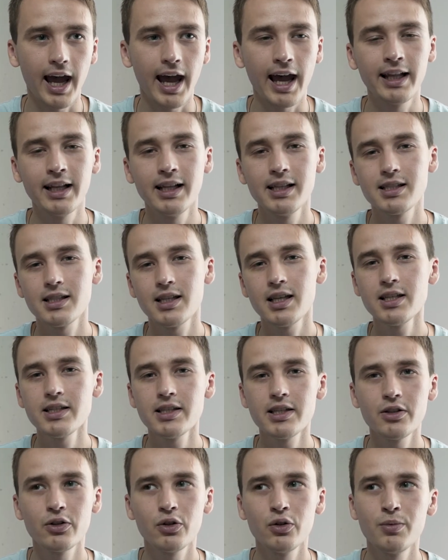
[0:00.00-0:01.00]
and it's
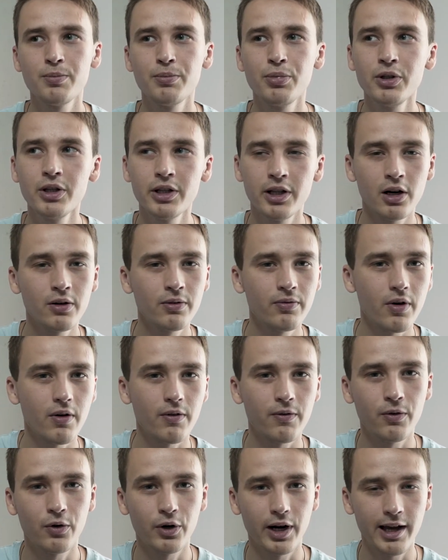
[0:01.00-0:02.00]
easy to put it
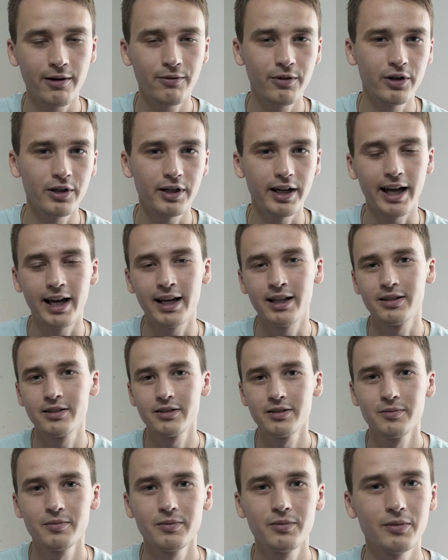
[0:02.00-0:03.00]
off forever and
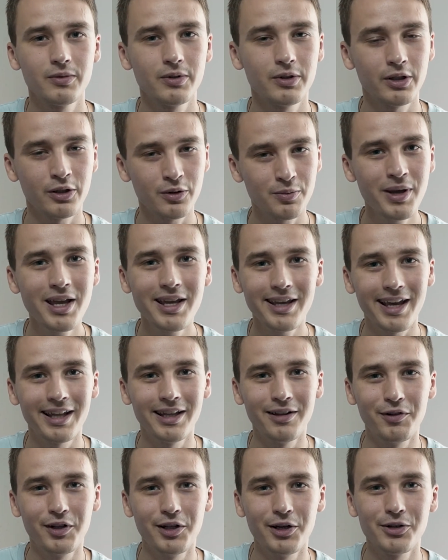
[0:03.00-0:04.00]
don't make
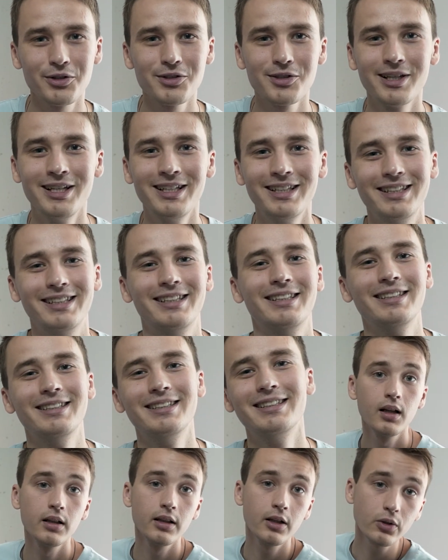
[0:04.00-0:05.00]
any videos.
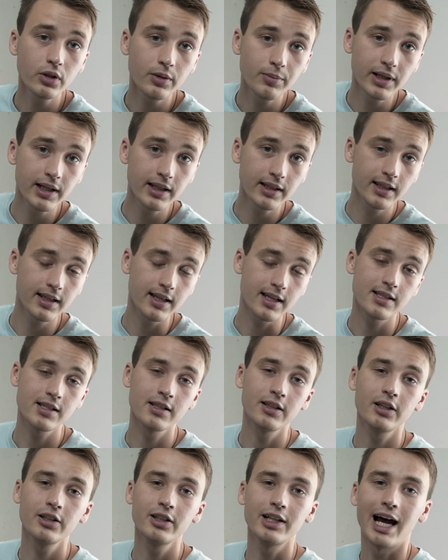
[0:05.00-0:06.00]
Notability is
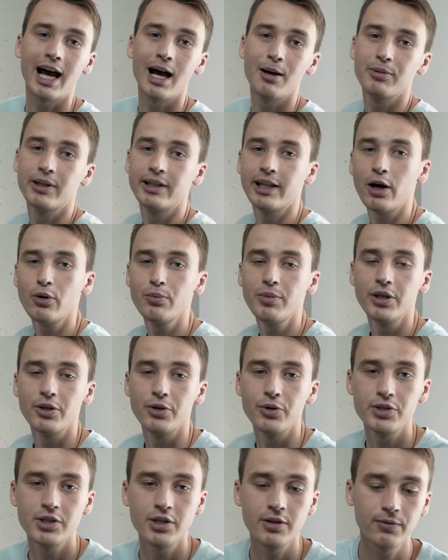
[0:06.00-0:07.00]
another app that I'll be
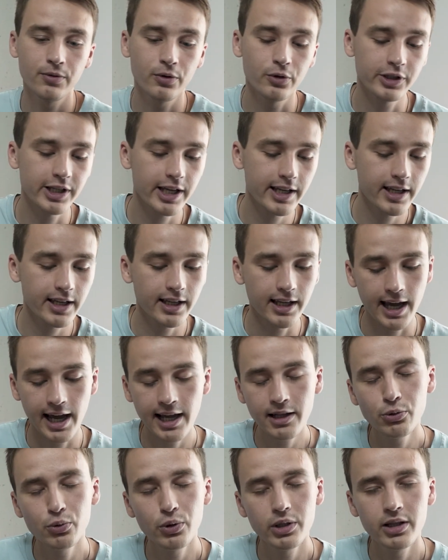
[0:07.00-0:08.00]
using for taking
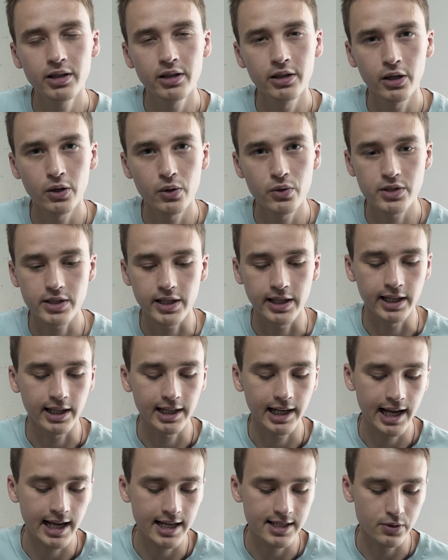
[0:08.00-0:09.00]
handwritten notes in
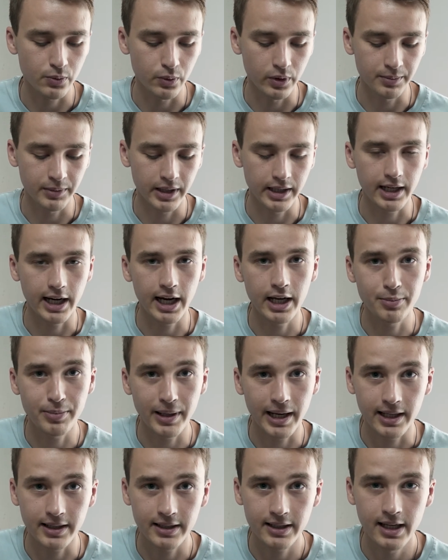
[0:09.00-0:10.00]
class with my
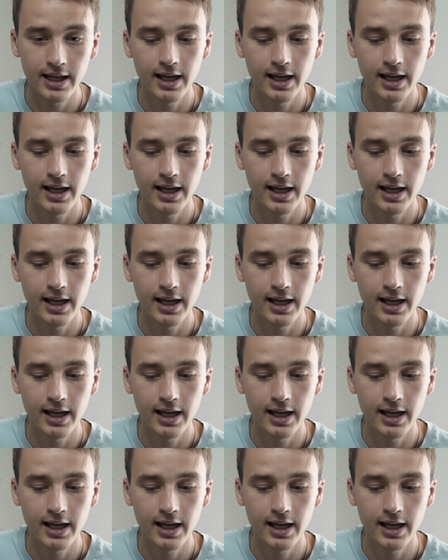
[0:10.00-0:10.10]
iPad.